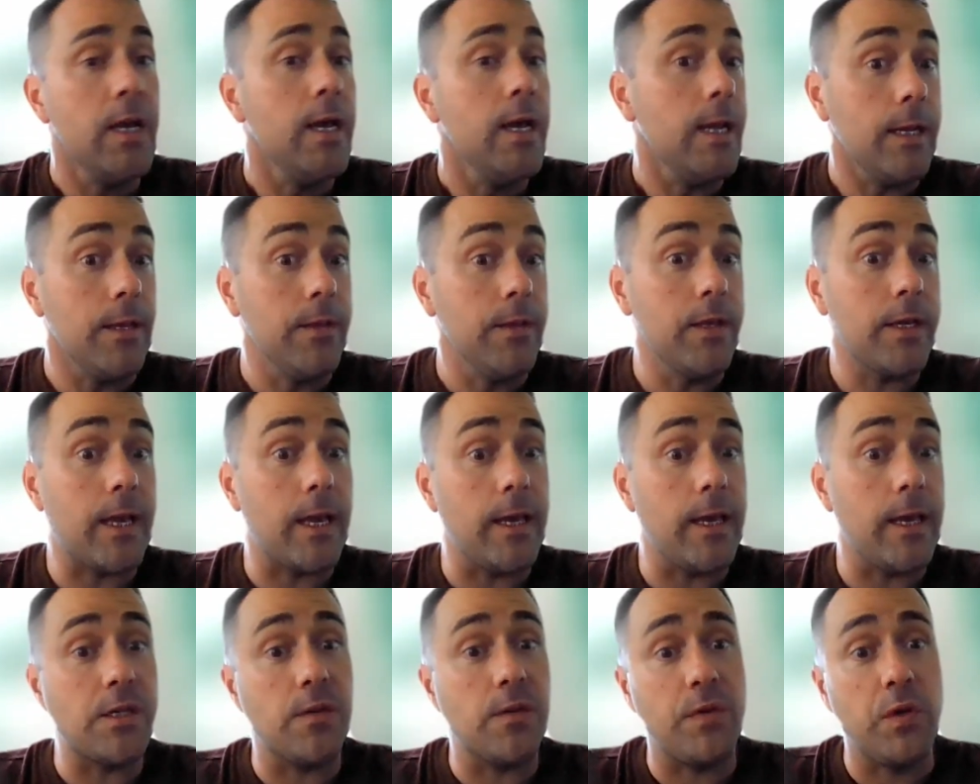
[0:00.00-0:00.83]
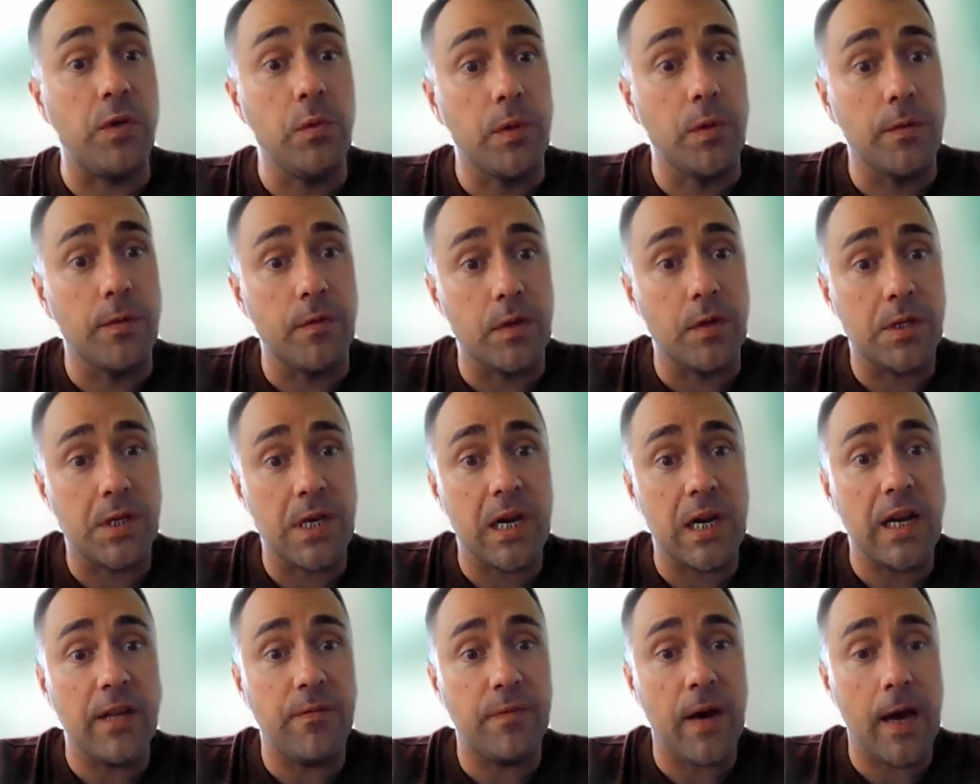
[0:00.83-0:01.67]
in the case of
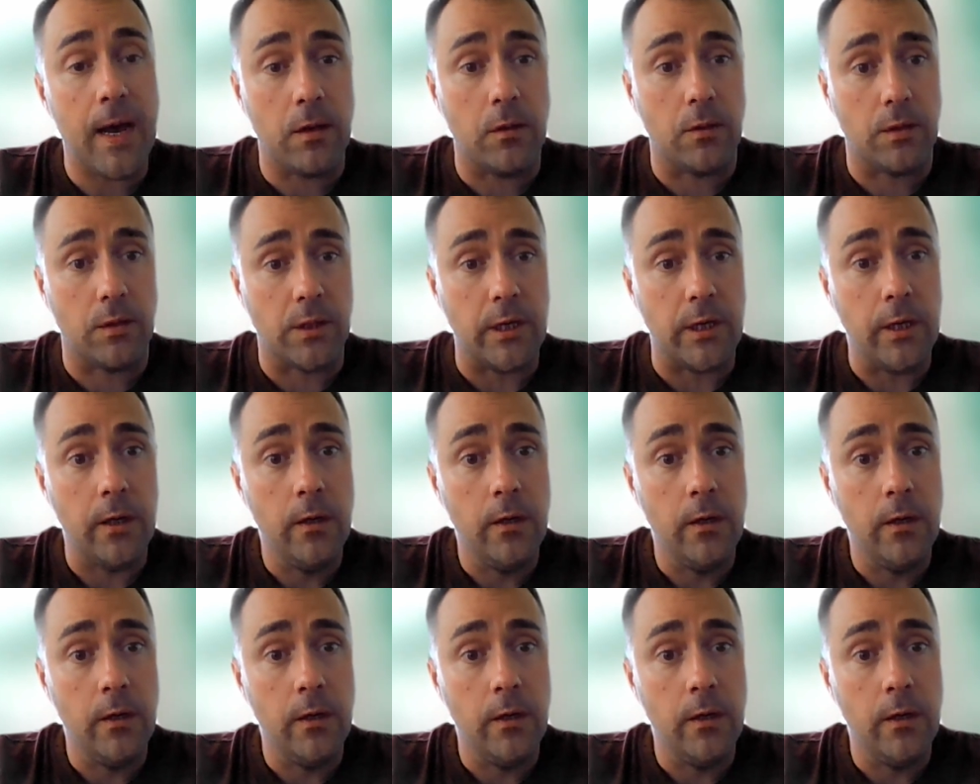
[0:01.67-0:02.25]
university faculty.